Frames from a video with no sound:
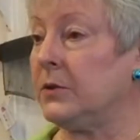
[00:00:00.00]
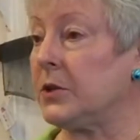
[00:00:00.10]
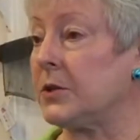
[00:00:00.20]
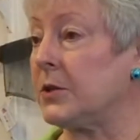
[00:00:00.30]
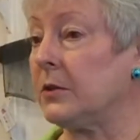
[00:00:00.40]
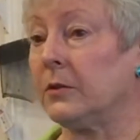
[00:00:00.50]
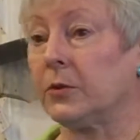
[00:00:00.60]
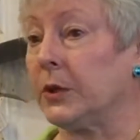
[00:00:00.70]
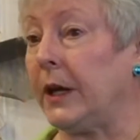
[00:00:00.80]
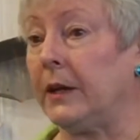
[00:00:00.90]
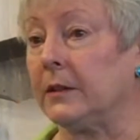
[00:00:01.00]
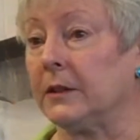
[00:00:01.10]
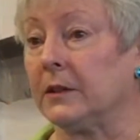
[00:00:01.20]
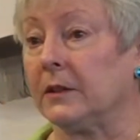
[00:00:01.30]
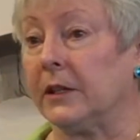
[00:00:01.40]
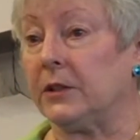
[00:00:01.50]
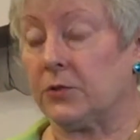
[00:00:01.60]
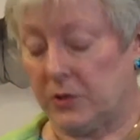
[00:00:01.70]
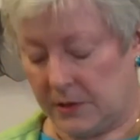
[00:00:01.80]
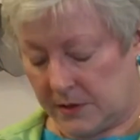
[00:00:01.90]
just to create a little
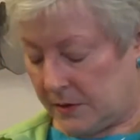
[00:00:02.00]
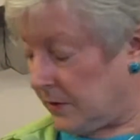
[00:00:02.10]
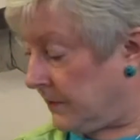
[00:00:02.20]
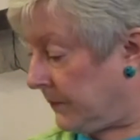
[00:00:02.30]
interest.